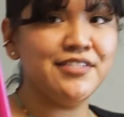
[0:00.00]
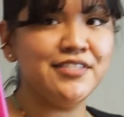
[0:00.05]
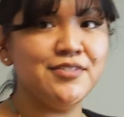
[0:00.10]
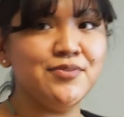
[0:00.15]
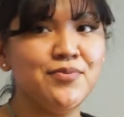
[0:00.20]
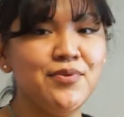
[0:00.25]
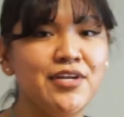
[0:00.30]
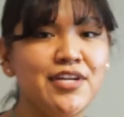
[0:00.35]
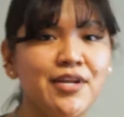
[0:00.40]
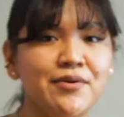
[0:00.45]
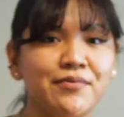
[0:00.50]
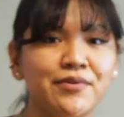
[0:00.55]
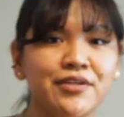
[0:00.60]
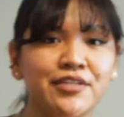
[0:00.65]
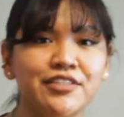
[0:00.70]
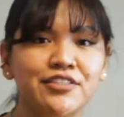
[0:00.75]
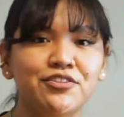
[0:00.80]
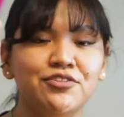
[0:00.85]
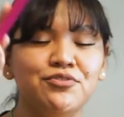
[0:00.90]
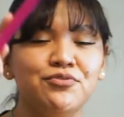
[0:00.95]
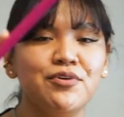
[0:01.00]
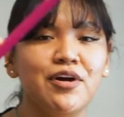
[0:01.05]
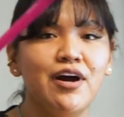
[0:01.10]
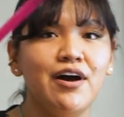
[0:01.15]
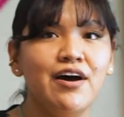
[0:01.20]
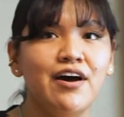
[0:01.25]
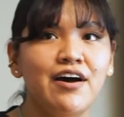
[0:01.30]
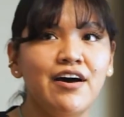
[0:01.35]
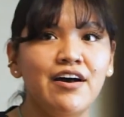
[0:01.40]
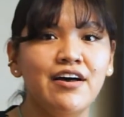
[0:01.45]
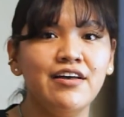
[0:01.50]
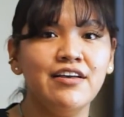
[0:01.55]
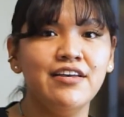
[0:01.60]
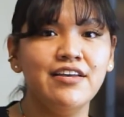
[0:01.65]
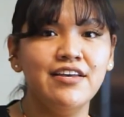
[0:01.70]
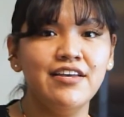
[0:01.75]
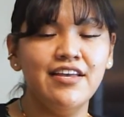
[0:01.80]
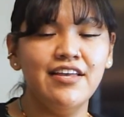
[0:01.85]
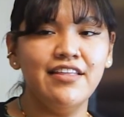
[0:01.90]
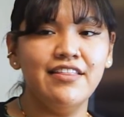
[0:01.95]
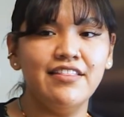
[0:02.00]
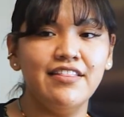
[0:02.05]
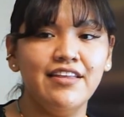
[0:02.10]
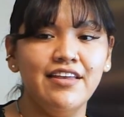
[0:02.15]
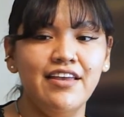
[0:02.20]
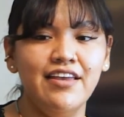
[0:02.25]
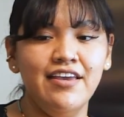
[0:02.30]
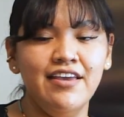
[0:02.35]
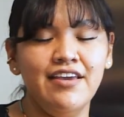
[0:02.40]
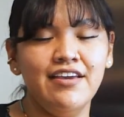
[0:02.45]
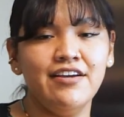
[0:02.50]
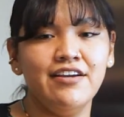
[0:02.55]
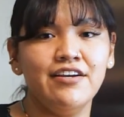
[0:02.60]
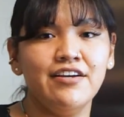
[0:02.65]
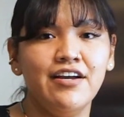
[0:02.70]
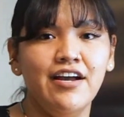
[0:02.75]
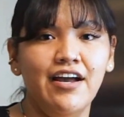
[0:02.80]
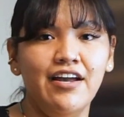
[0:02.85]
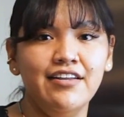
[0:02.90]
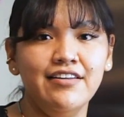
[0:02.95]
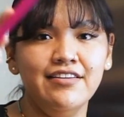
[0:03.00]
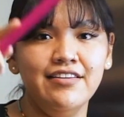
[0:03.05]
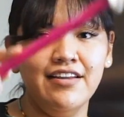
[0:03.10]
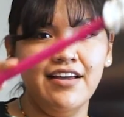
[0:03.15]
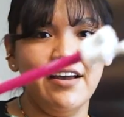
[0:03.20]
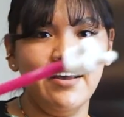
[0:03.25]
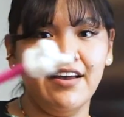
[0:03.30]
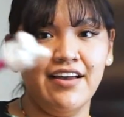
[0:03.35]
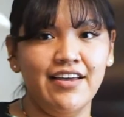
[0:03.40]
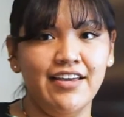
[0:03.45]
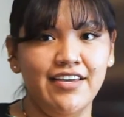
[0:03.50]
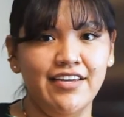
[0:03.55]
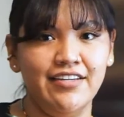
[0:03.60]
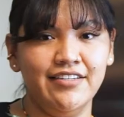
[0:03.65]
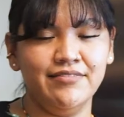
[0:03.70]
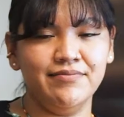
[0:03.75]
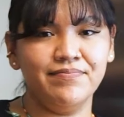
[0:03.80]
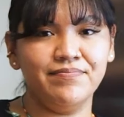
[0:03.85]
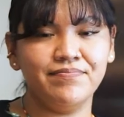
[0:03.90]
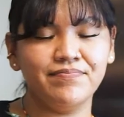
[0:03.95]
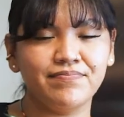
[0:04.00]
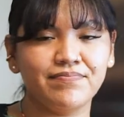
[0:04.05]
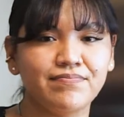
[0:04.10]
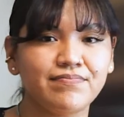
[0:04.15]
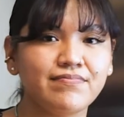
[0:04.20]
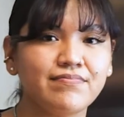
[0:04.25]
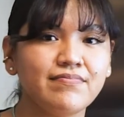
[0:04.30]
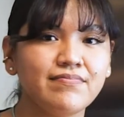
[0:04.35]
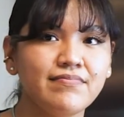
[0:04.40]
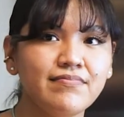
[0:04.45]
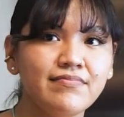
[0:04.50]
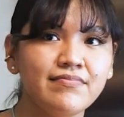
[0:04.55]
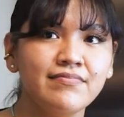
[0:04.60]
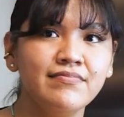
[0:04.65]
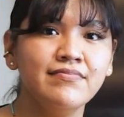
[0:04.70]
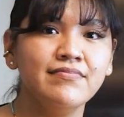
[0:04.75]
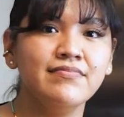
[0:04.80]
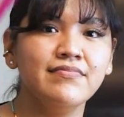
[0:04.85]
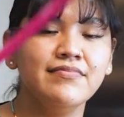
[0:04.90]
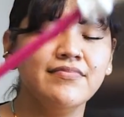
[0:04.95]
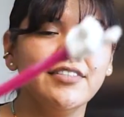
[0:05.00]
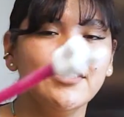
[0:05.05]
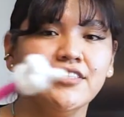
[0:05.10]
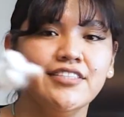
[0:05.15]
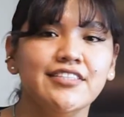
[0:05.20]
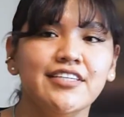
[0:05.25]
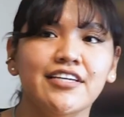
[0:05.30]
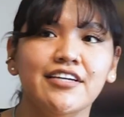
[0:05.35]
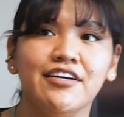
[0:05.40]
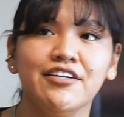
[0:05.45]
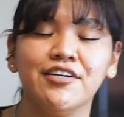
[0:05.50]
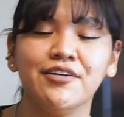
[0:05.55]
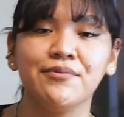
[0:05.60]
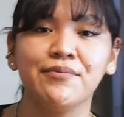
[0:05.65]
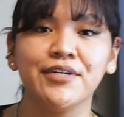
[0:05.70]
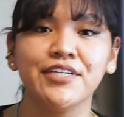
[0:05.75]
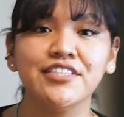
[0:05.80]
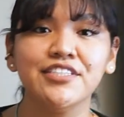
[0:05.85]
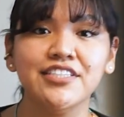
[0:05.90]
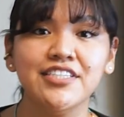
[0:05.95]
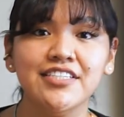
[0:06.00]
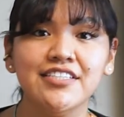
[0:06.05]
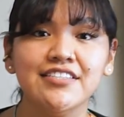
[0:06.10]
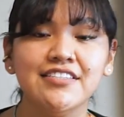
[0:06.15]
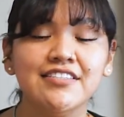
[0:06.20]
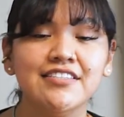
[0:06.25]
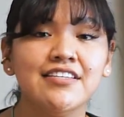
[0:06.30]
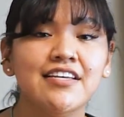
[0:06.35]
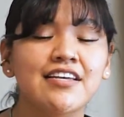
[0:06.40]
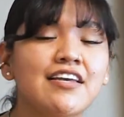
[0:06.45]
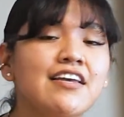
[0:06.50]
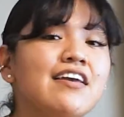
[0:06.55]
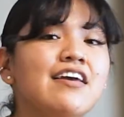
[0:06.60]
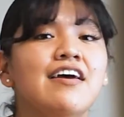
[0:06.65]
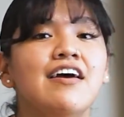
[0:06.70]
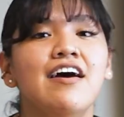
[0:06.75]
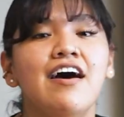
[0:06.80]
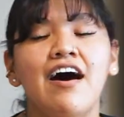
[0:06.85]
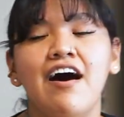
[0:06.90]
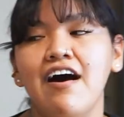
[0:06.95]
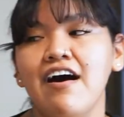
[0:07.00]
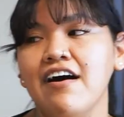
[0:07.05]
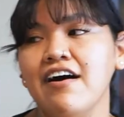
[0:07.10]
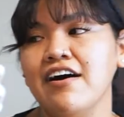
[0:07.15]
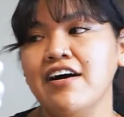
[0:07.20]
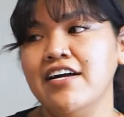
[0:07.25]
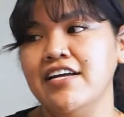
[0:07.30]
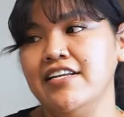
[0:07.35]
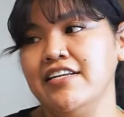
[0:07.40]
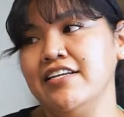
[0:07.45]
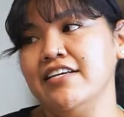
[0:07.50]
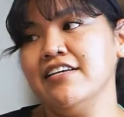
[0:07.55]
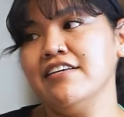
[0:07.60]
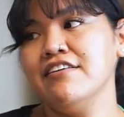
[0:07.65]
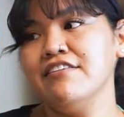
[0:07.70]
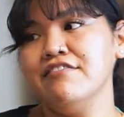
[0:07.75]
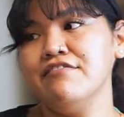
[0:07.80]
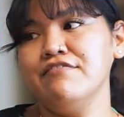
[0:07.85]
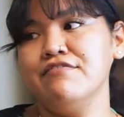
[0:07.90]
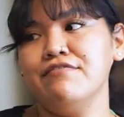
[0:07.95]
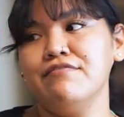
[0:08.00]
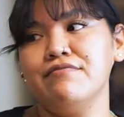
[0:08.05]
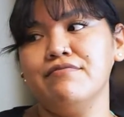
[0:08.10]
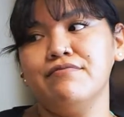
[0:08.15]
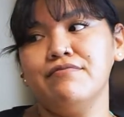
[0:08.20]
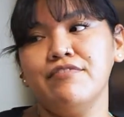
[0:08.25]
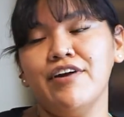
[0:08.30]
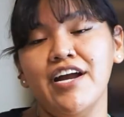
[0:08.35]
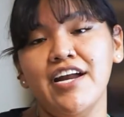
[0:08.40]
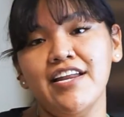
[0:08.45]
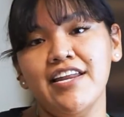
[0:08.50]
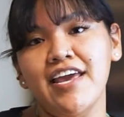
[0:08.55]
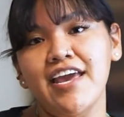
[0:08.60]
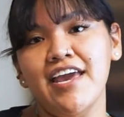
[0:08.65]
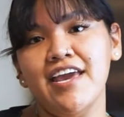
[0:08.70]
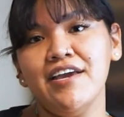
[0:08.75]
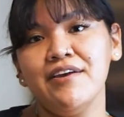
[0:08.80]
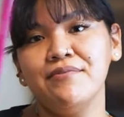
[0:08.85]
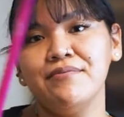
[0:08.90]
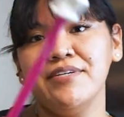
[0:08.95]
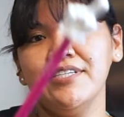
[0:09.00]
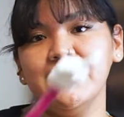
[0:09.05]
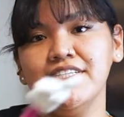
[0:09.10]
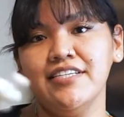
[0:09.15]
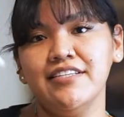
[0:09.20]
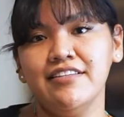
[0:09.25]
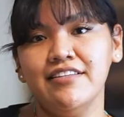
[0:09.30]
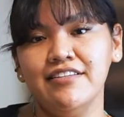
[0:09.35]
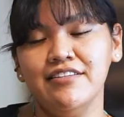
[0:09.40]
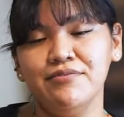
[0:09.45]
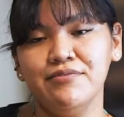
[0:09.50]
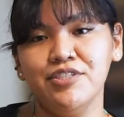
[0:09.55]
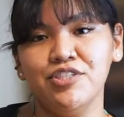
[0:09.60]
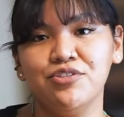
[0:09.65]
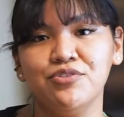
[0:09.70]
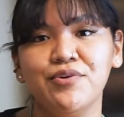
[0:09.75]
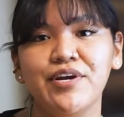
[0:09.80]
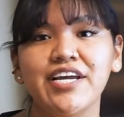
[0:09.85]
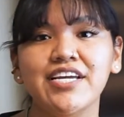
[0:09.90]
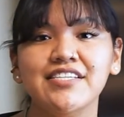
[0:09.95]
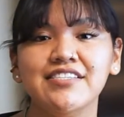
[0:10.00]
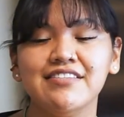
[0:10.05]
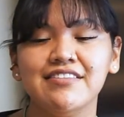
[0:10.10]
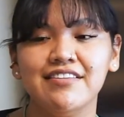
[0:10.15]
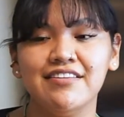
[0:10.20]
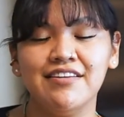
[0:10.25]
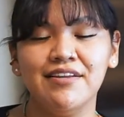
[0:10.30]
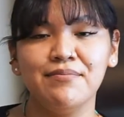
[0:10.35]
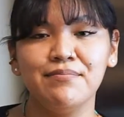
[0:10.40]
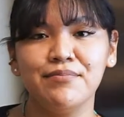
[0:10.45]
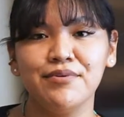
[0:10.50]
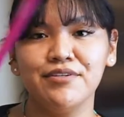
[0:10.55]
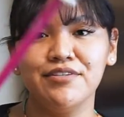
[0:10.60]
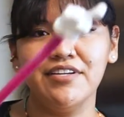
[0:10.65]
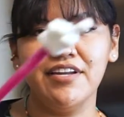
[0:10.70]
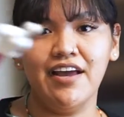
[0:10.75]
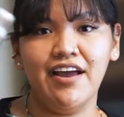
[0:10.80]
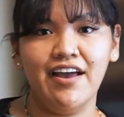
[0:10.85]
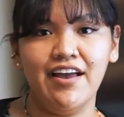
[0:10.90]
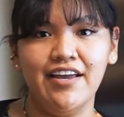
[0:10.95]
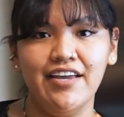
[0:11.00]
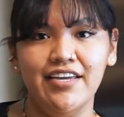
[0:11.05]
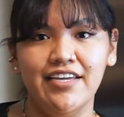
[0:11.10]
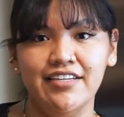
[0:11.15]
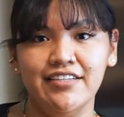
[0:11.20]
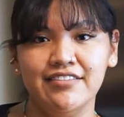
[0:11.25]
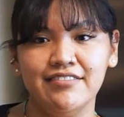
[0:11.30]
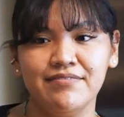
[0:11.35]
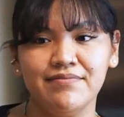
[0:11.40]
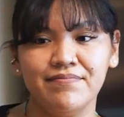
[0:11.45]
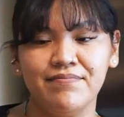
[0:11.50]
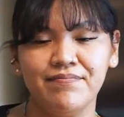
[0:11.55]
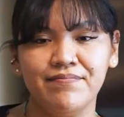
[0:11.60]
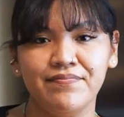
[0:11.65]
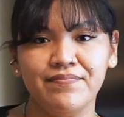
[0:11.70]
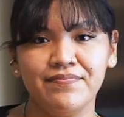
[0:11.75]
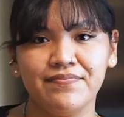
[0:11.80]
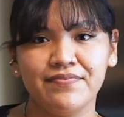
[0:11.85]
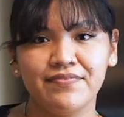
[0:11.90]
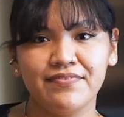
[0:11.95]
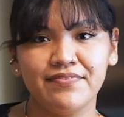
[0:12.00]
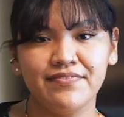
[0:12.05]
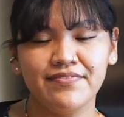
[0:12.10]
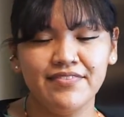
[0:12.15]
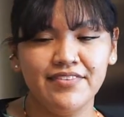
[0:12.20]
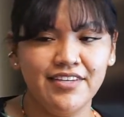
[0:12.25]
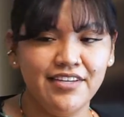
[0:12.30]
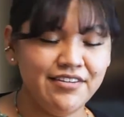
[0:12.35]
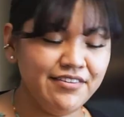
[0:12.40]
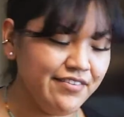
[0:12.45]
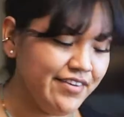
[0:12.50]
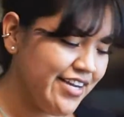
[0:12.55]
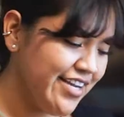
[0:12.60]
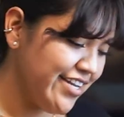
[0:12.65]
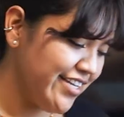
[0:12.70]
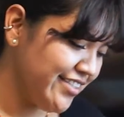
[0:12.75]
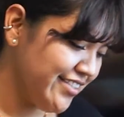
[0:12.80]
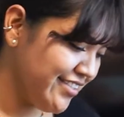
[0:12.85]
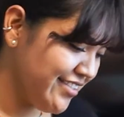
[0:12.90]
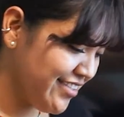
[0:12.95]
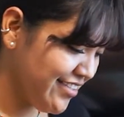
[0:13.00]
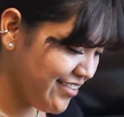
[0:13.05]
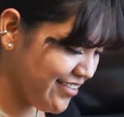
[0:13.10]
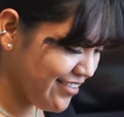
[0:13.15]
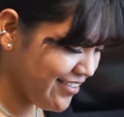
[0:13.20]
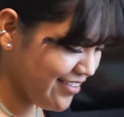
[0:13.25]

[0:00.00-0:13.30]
this one, and we're going to draw in the air a 9. Just like on our worksheets on Friday, we traced the number 9. All right.